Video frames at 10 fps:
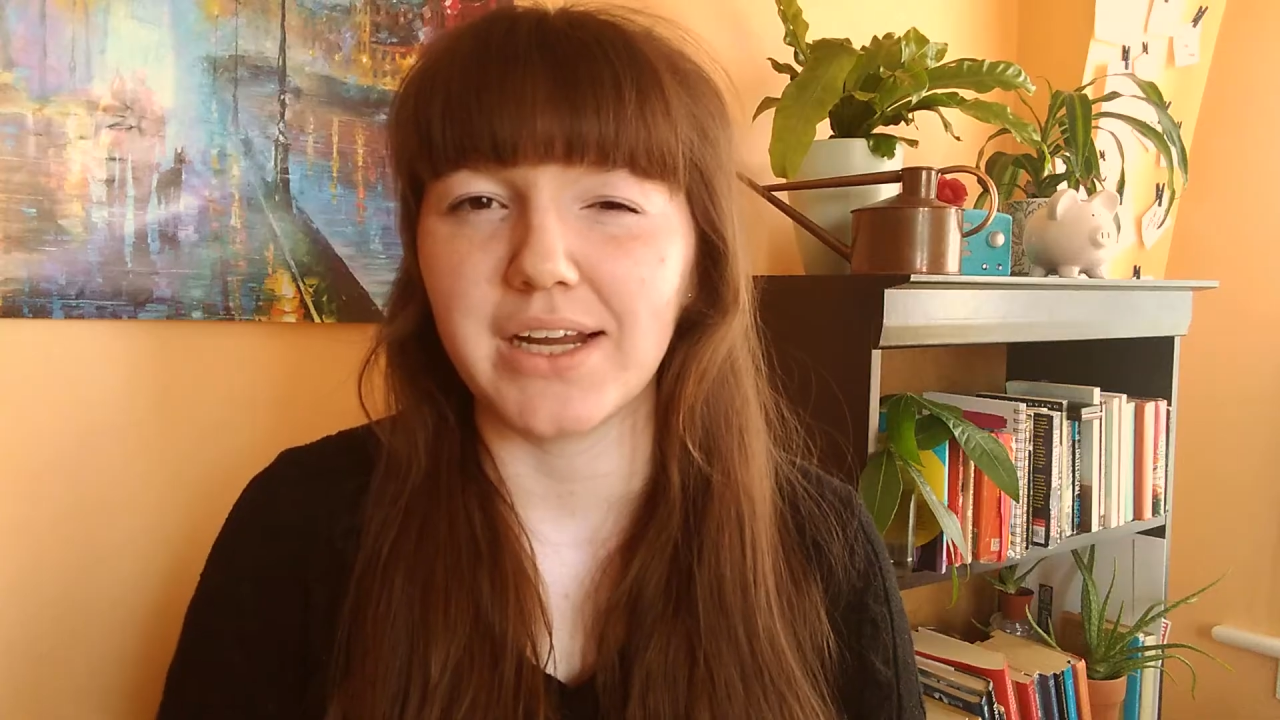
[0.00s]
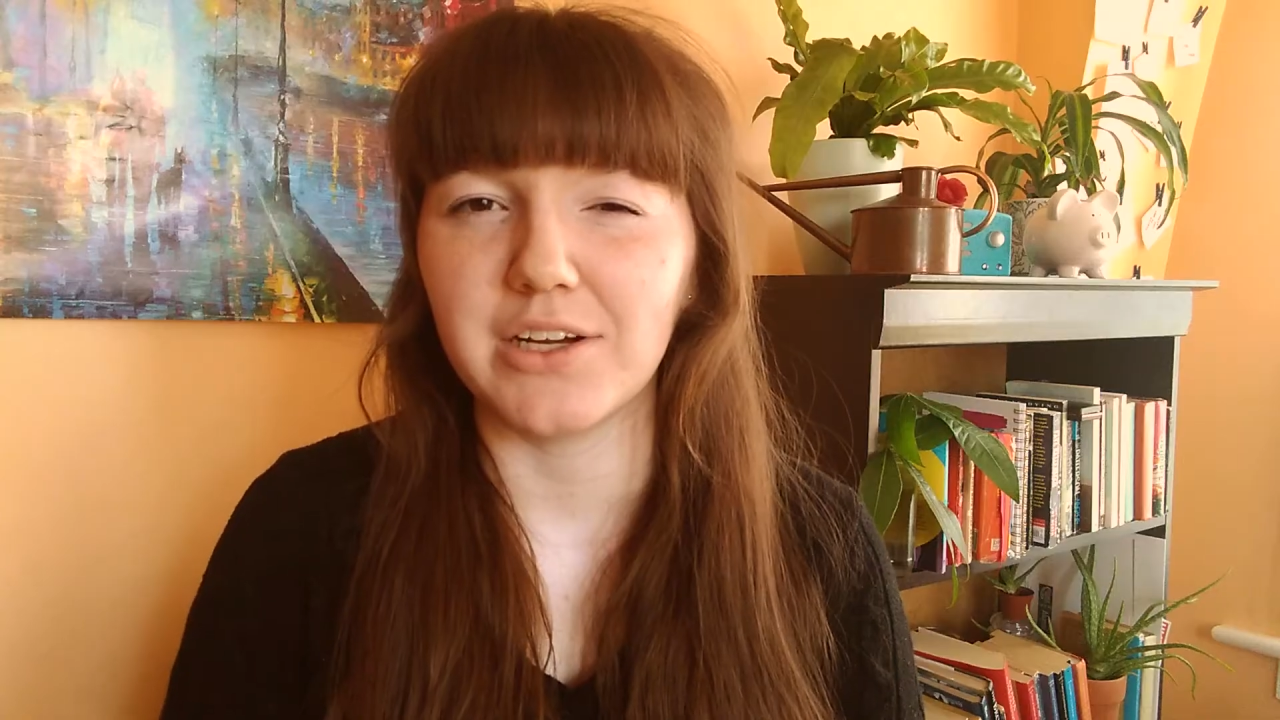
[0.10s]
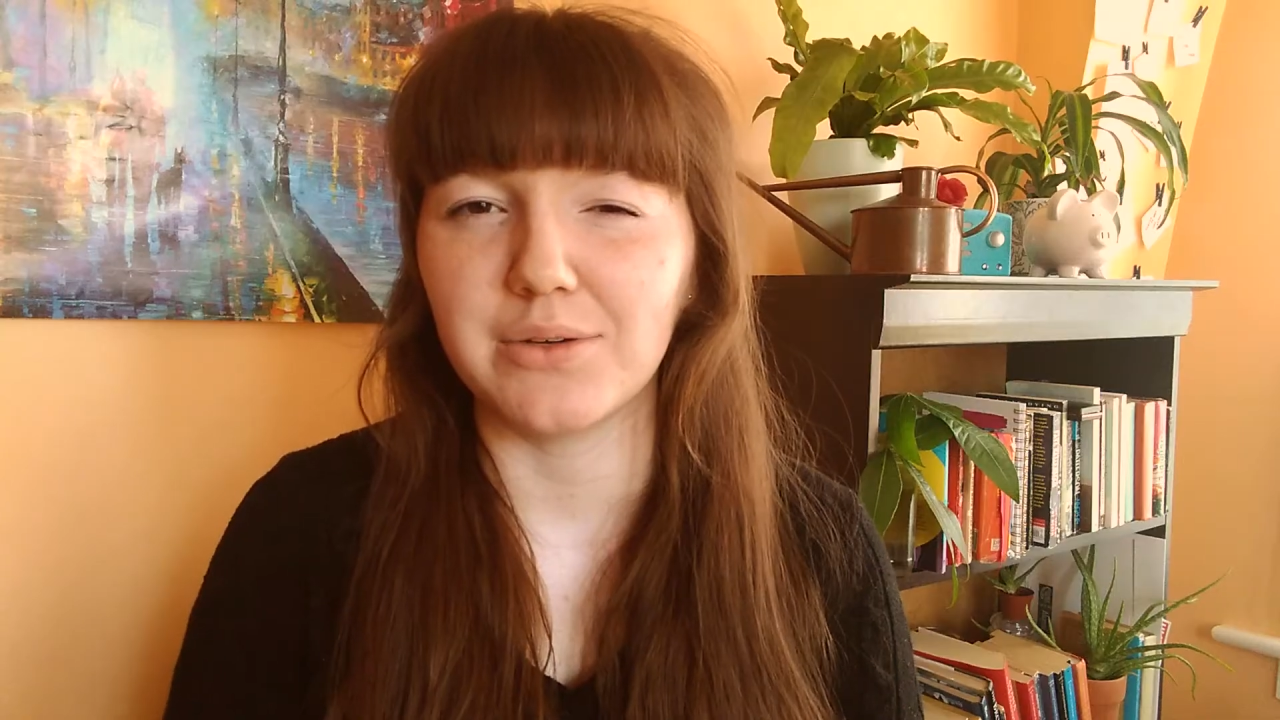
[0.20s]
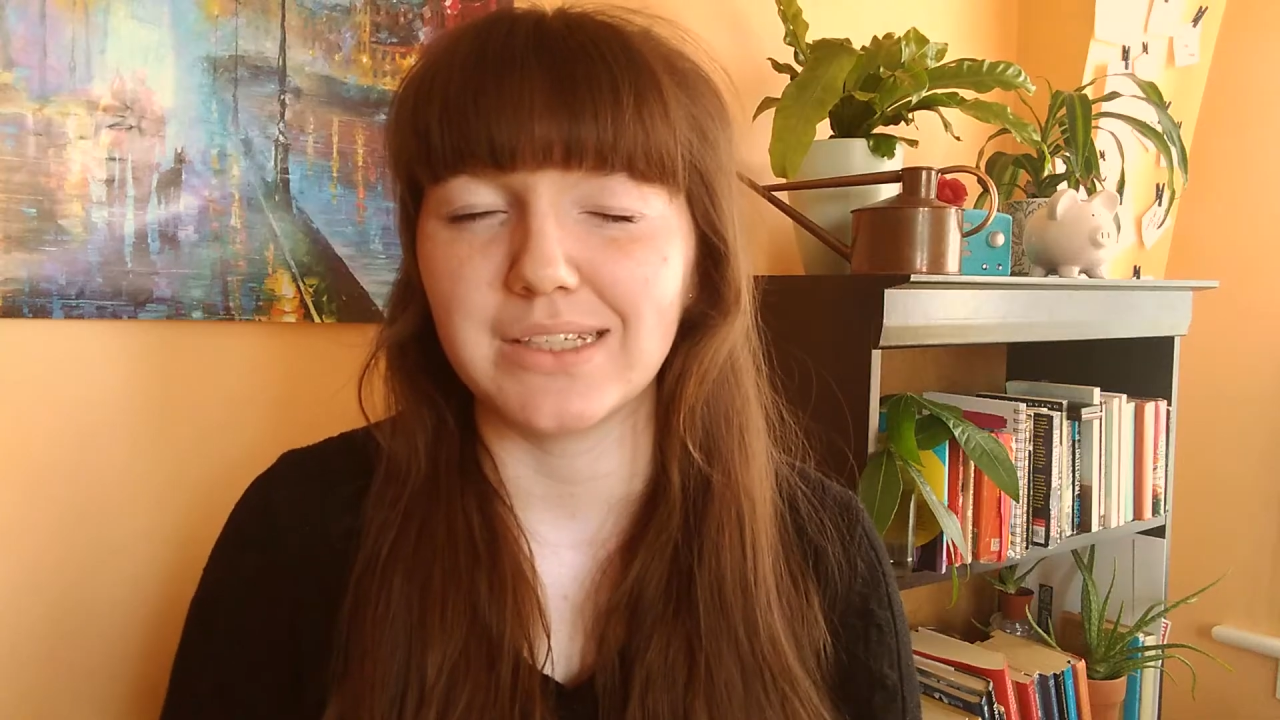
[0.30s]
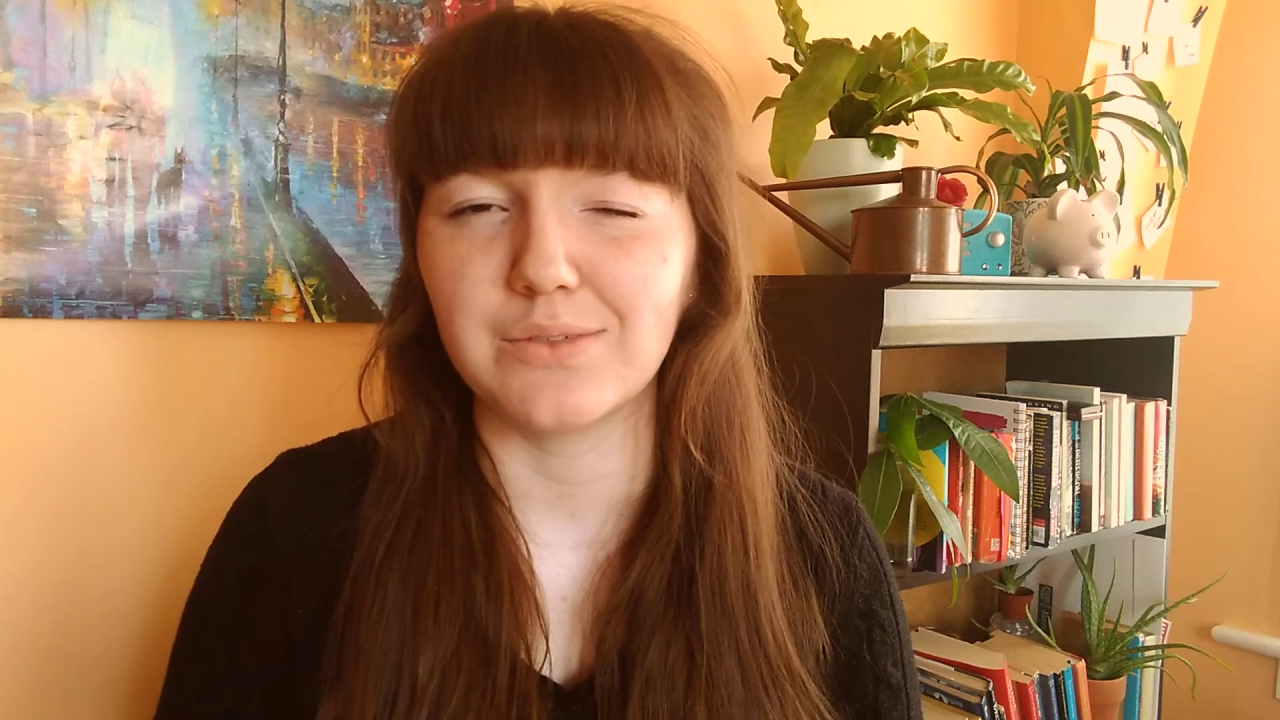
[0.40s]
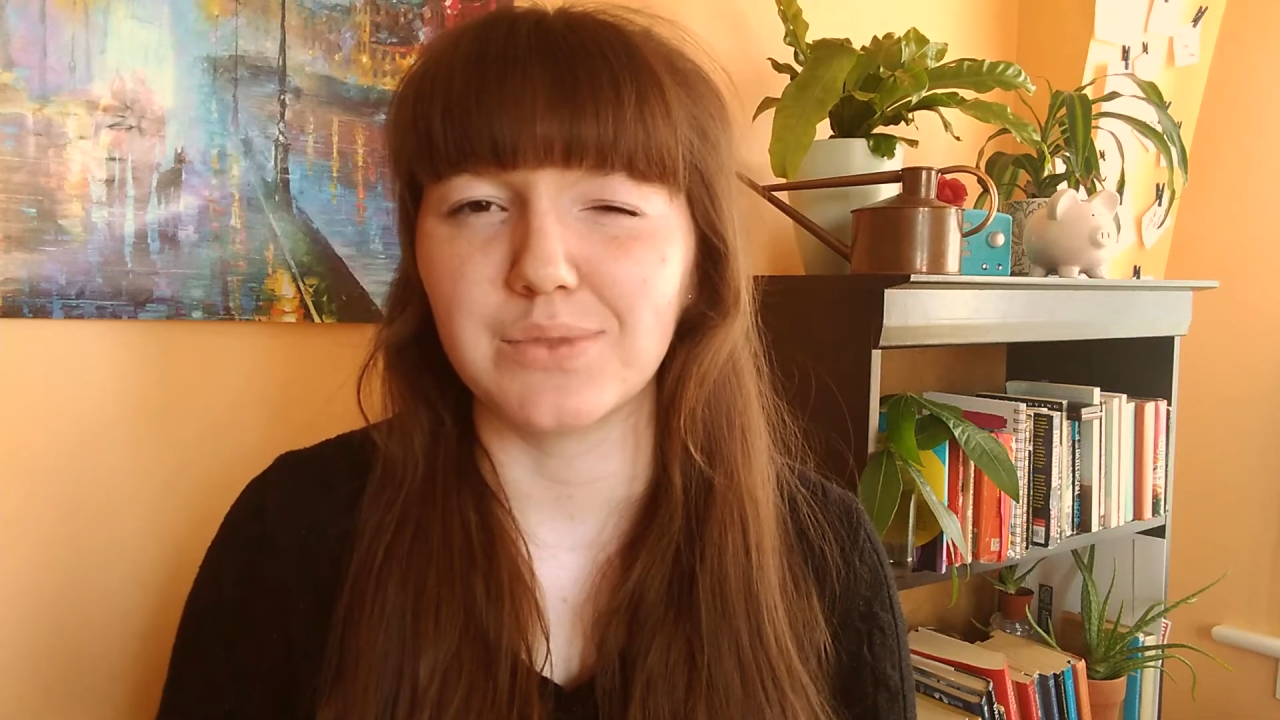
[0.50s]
I know it's